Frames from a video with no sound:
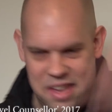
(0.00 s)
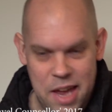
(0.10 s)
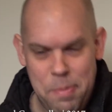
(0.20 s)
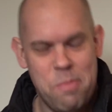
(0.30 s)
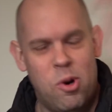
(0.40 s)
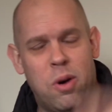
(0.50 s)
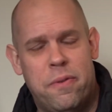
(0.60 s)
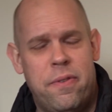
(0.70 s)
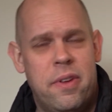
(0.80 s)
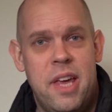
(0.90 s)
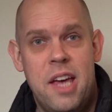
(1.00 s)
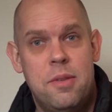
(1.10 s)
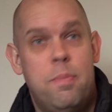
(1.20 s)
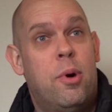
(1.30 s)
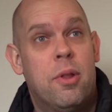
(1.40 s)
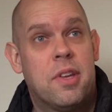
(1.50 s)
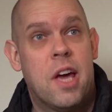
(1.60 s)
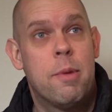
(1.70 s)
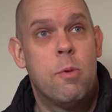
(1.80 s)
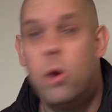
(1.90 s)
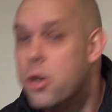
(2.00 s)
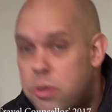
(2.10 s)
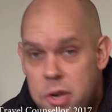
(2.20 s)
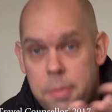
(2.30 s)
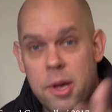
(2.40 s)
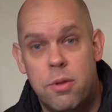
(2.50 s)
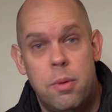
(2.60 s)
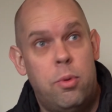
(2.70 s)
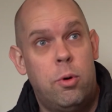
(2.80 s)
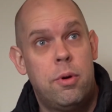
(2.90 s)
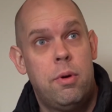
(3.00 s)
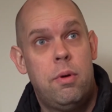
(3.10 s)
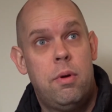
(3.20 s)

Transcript: Keep him off. He hasn't bothered coming. Why should he be on the board?